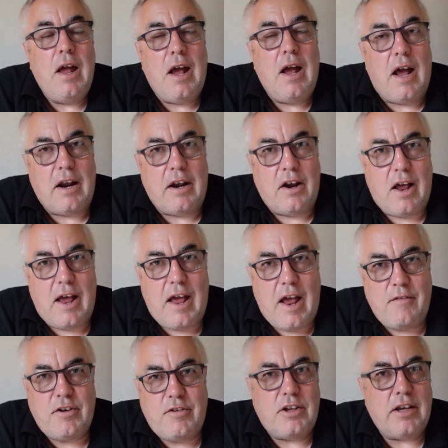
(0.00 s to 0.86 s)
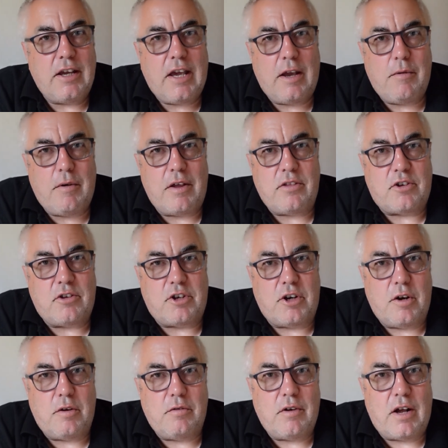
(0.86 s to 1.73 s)
And everything he went
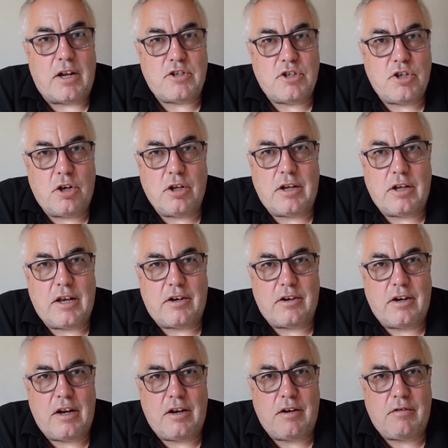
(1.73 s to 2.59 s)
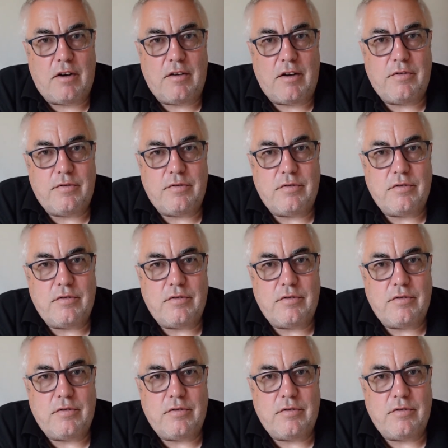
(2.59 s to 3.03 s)
through, I totally agreed with.